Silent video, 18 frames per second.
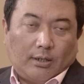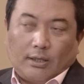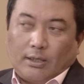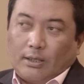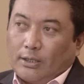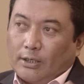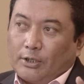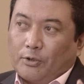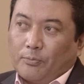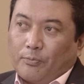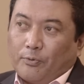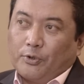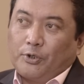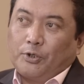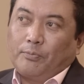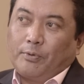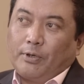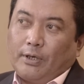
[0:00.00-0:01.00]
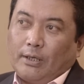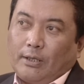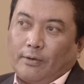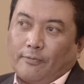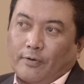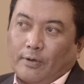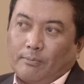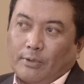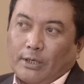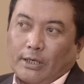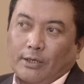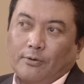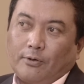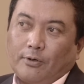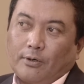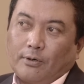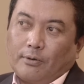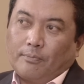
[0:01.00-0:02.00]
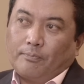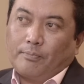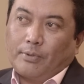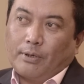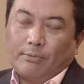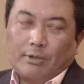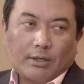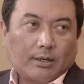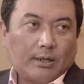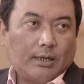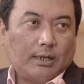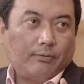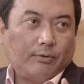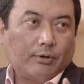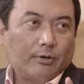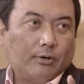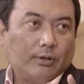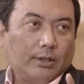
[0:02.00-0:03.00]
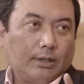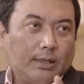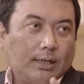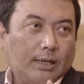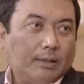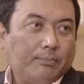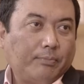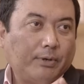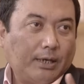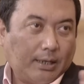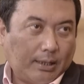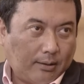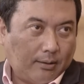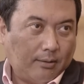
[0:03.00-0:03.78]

It is supposed to be from Laikor, Pamlakrai, we call it LPL.